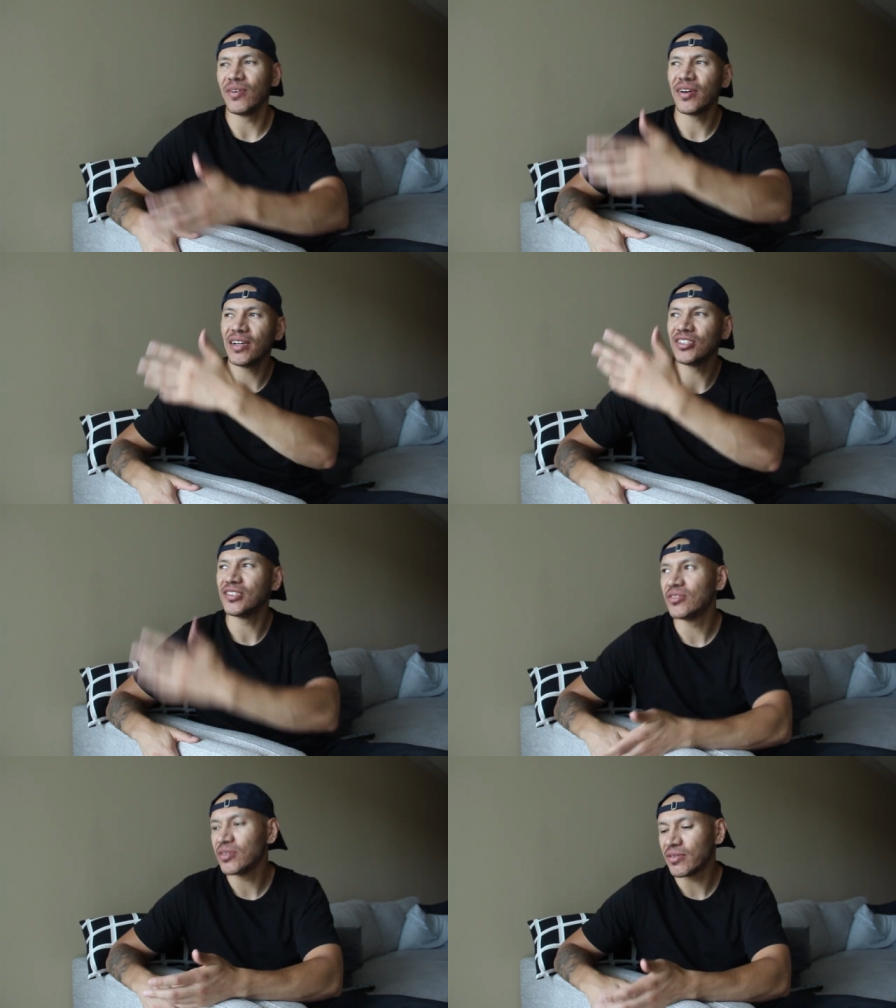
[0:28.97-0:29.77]
why don't I
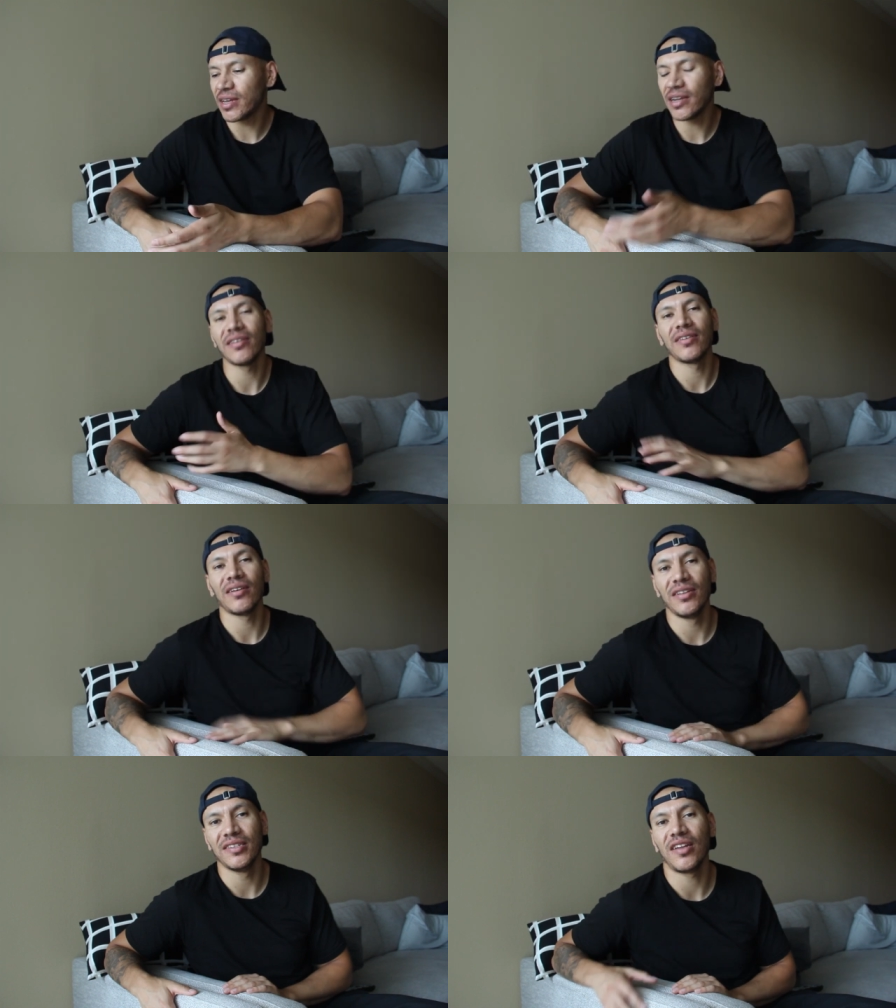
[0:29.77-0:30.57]
just do it right here
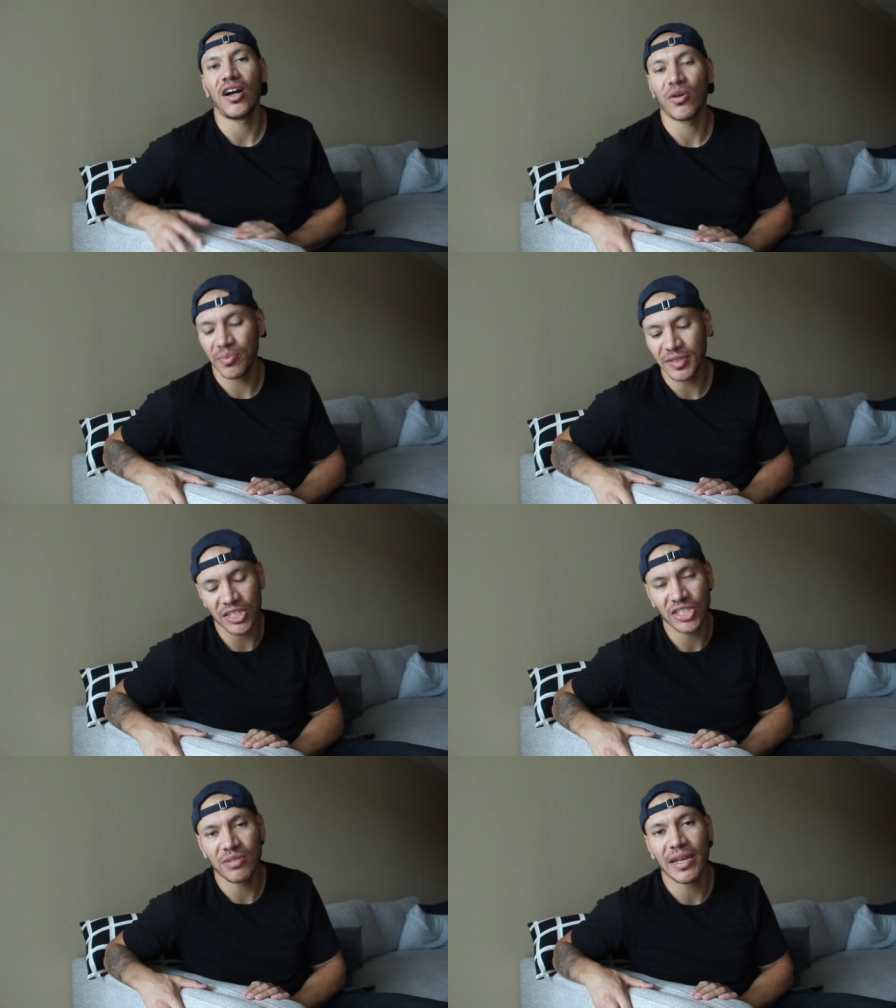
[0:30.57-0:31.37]
in this awkward
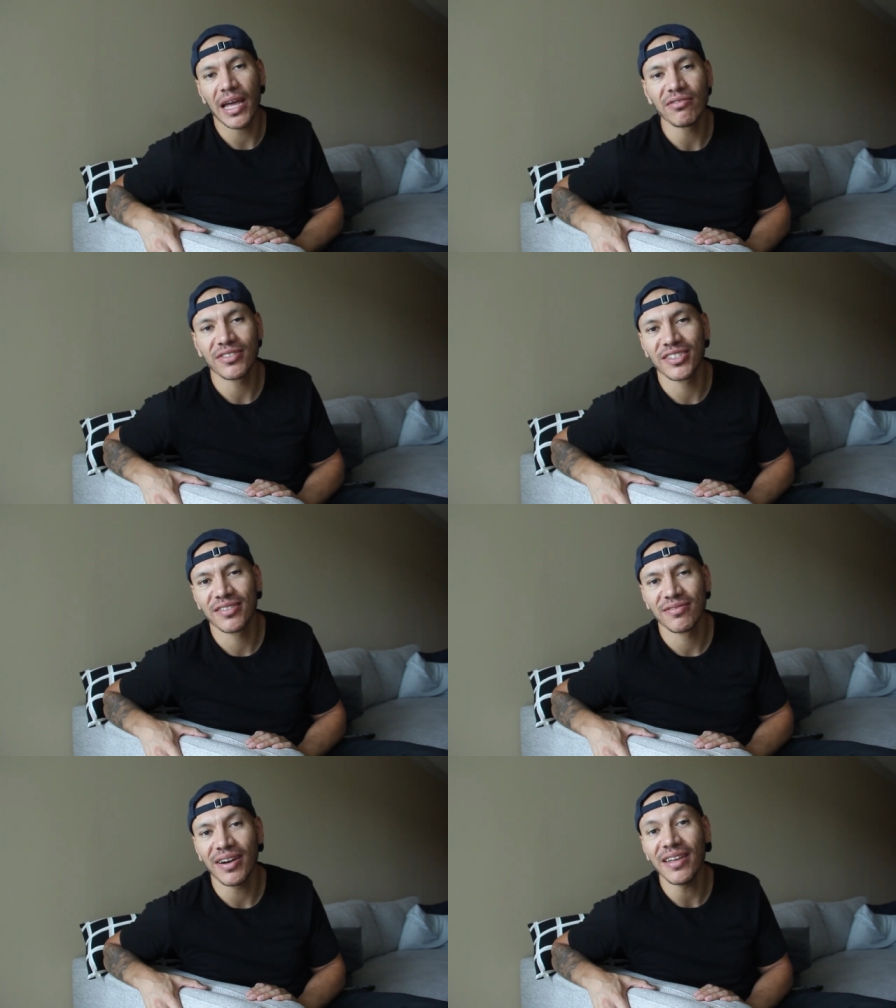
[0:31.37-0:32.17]
position on my
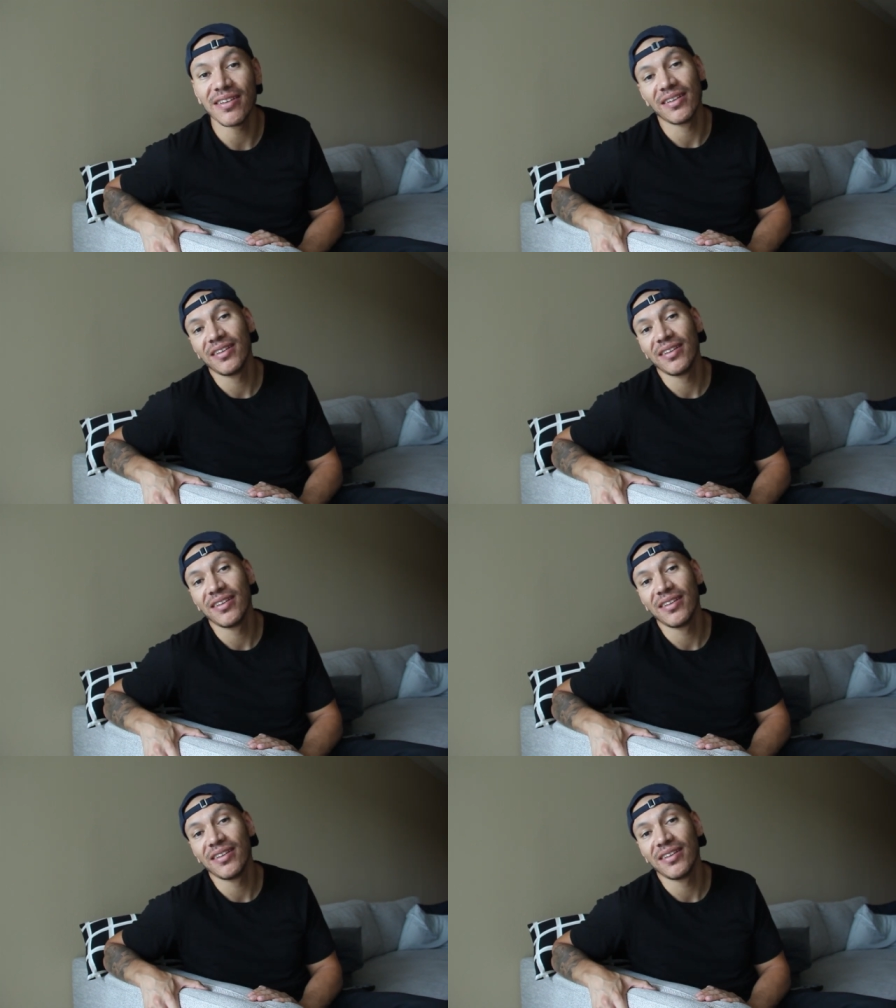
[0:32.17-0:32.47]
couch, right?